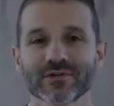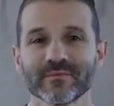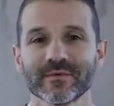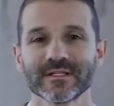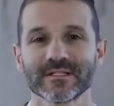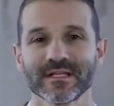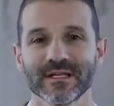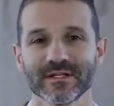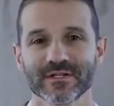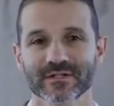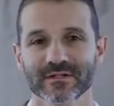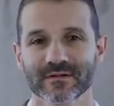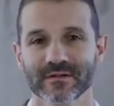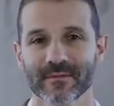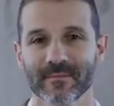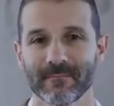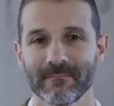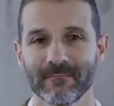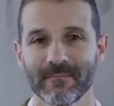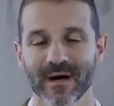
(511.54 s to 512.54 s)

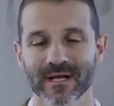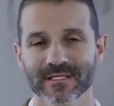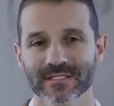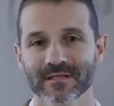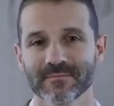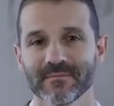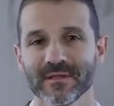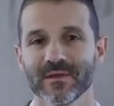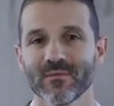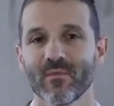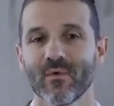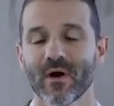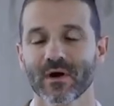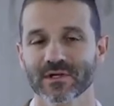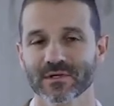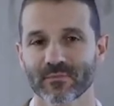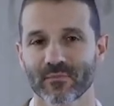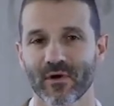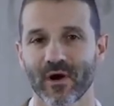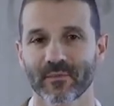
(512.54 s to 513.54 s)
instrumentation must be
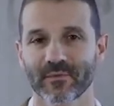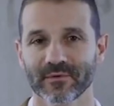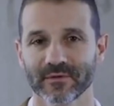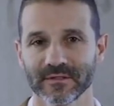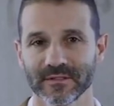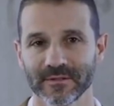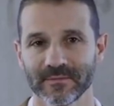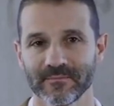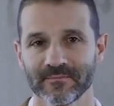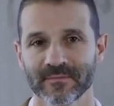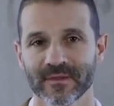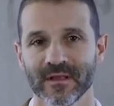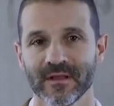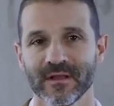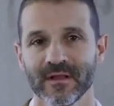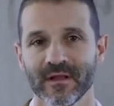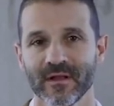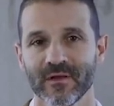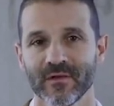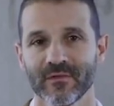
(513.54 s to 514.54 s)
washed properly.
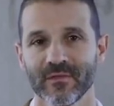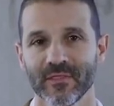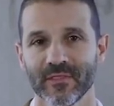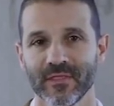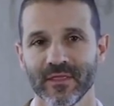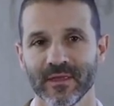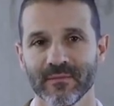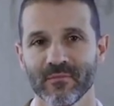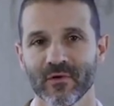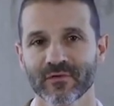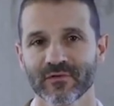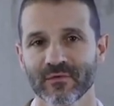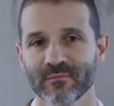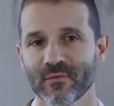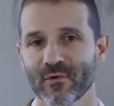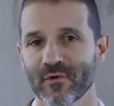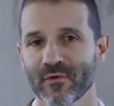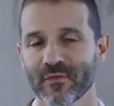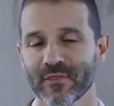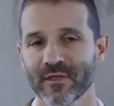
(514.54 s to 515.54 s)
The most
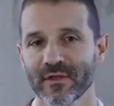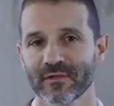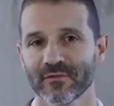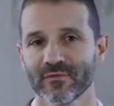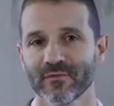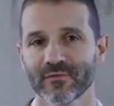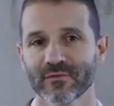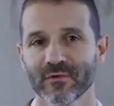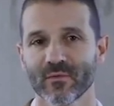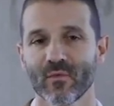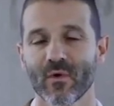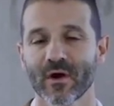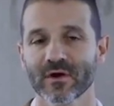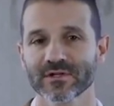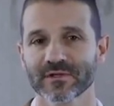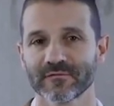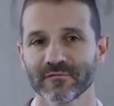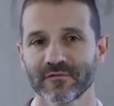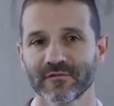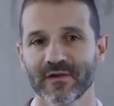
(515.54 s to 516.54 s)
important thing during the
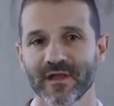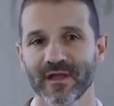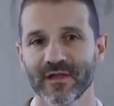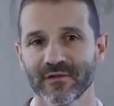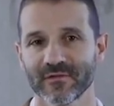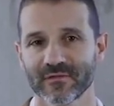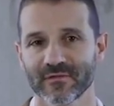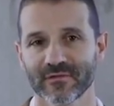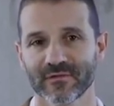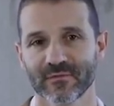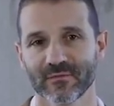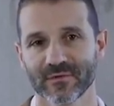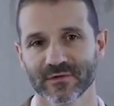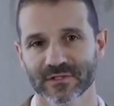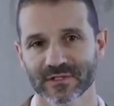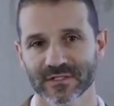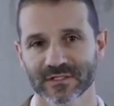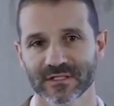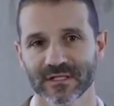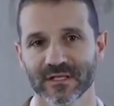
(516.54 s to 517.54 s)
washing phase,
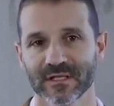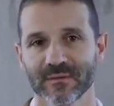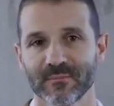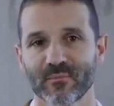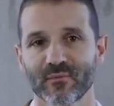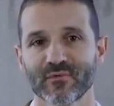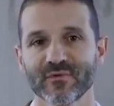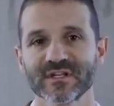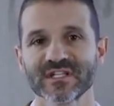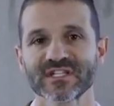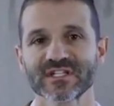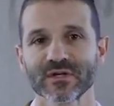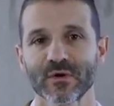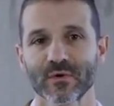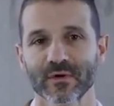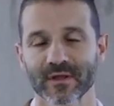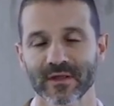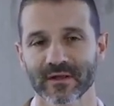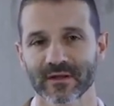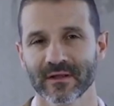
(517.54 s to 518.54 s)
which is the
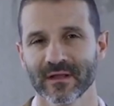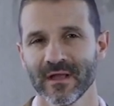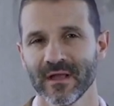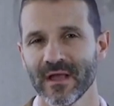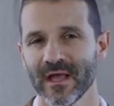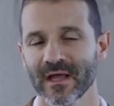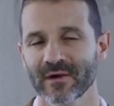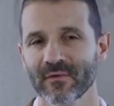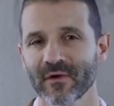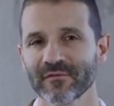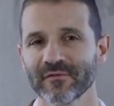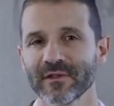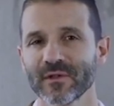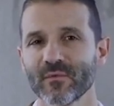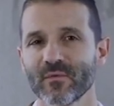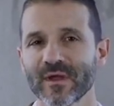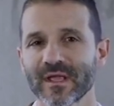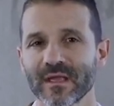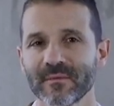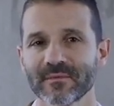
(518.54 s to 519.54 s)
pre-soaking, and
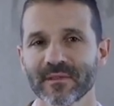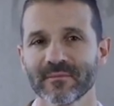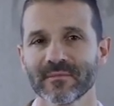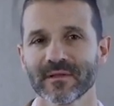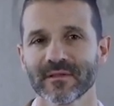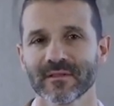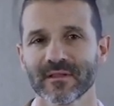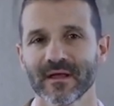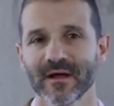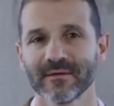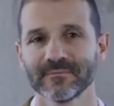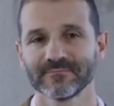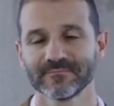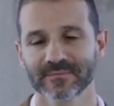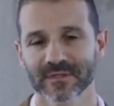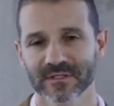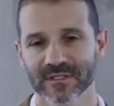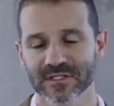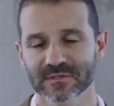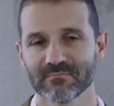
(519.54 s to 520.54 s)
roughly we keep them in, the,
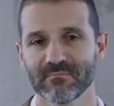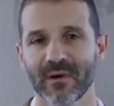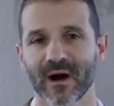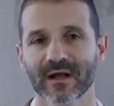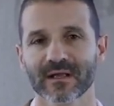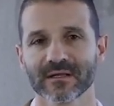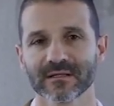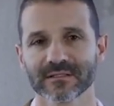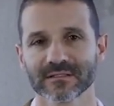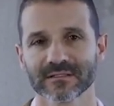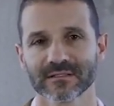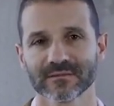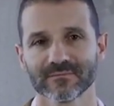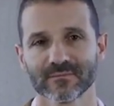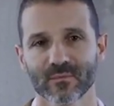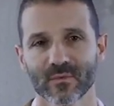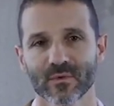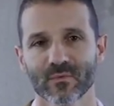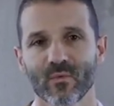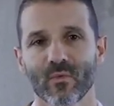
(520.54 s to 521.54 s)
in this bucket
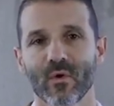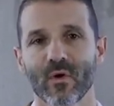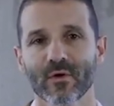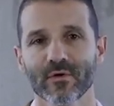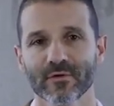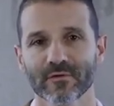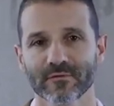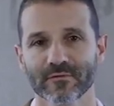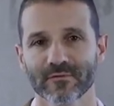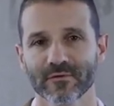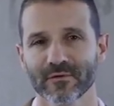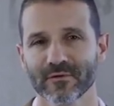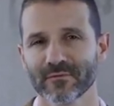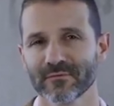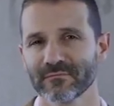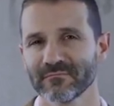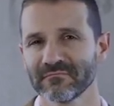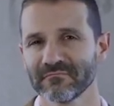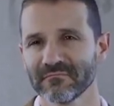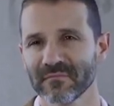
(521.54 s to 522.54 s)
with water
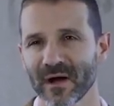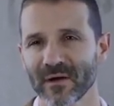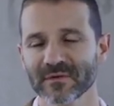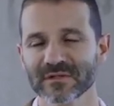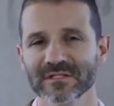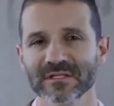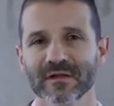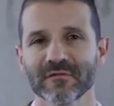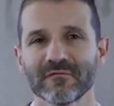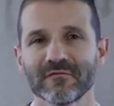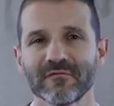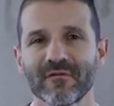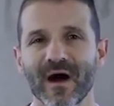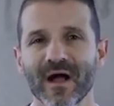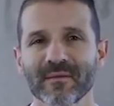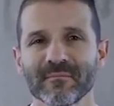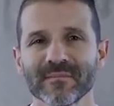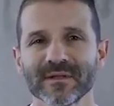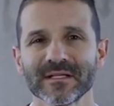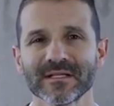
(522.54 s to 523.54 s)
for, I would say,
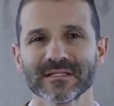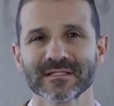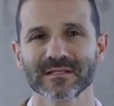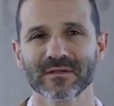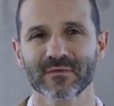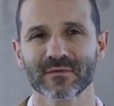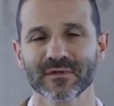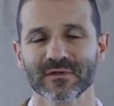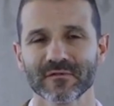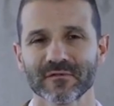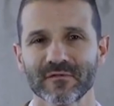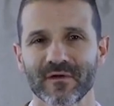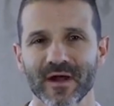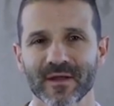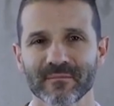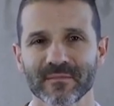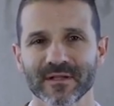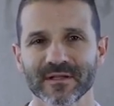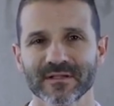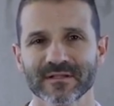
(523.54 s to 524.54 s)
five minutes, three to
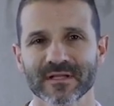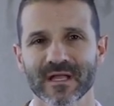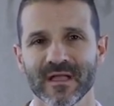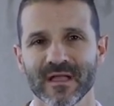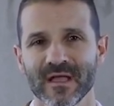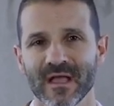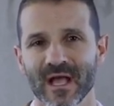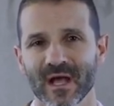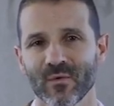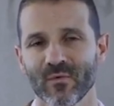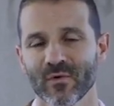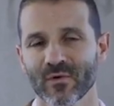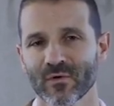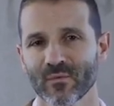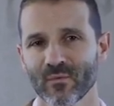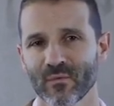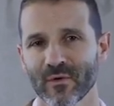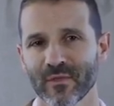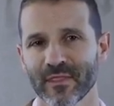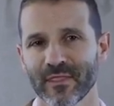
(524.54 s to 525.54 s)
five minutes. And
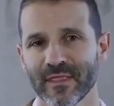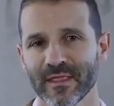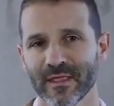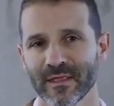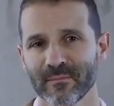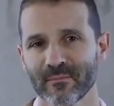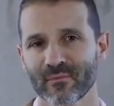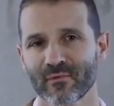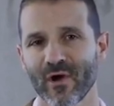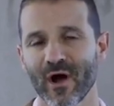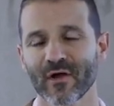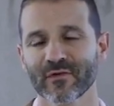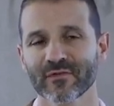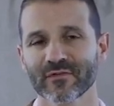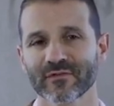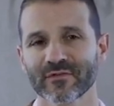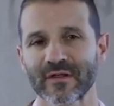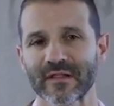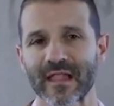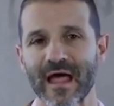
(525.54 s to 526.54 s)
what, what the
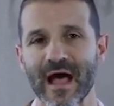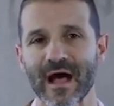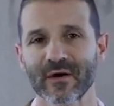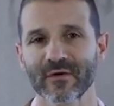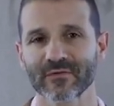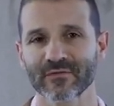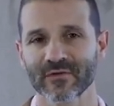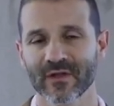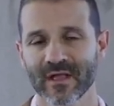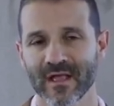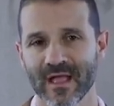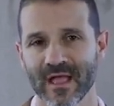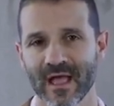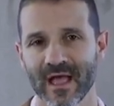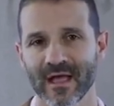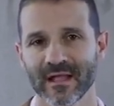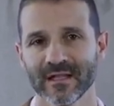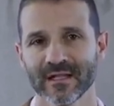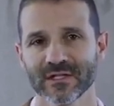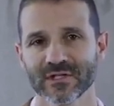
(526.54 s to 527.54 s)
process allows
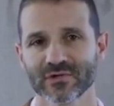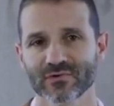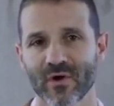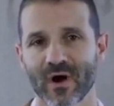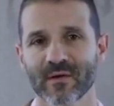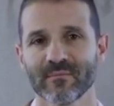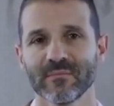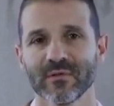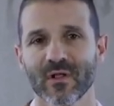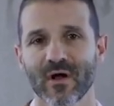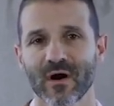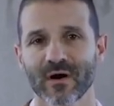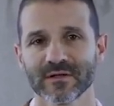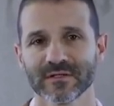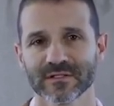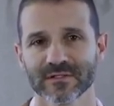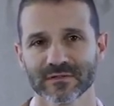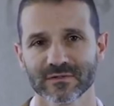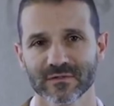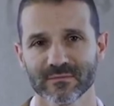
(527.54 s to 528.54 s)
any dry
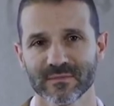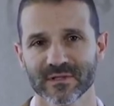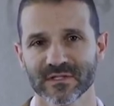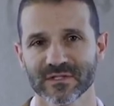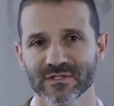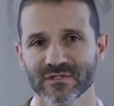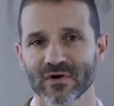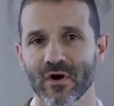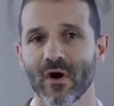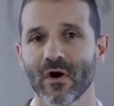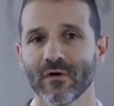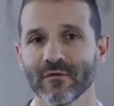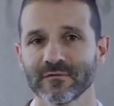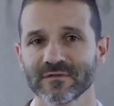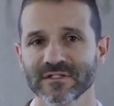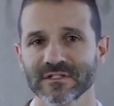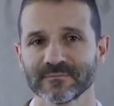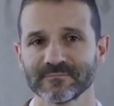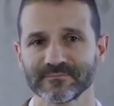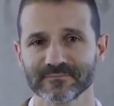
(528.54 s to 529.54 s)
blood to be
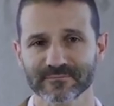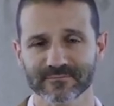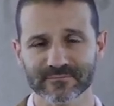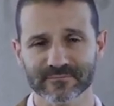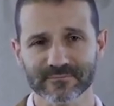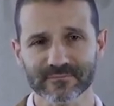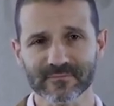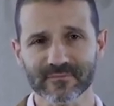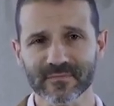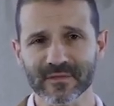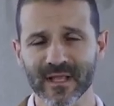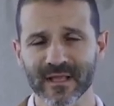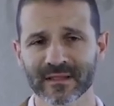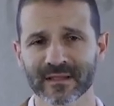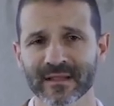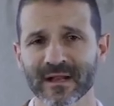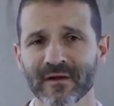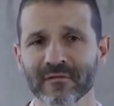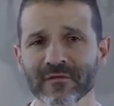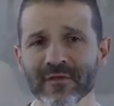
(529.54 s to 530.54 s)
dissolved.
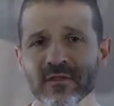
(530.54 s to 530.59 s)
And then